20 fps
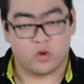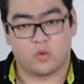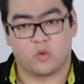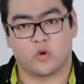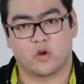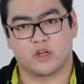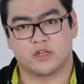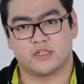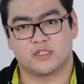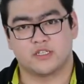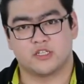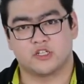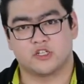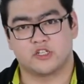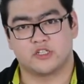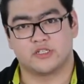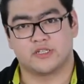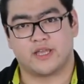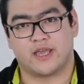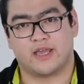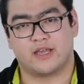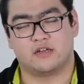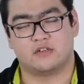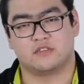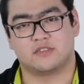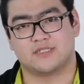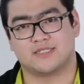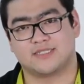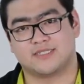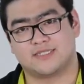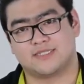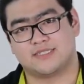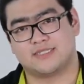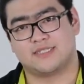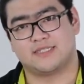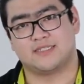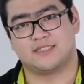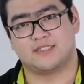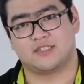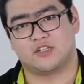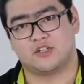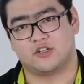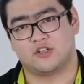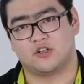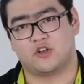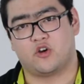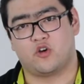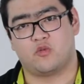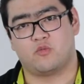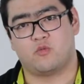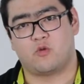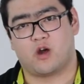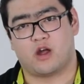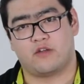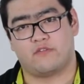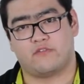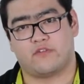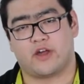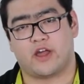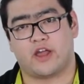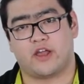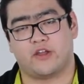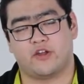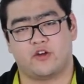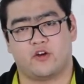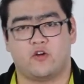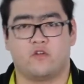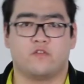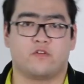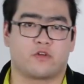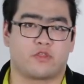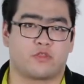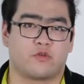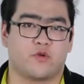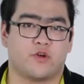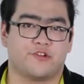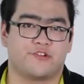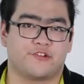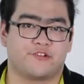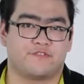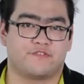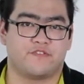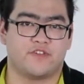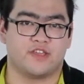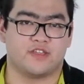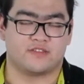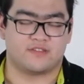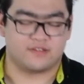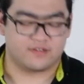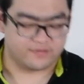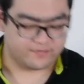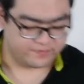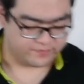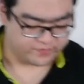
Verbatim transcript: we're going to learn how to extend our home Wi-Fi over three hundred feet.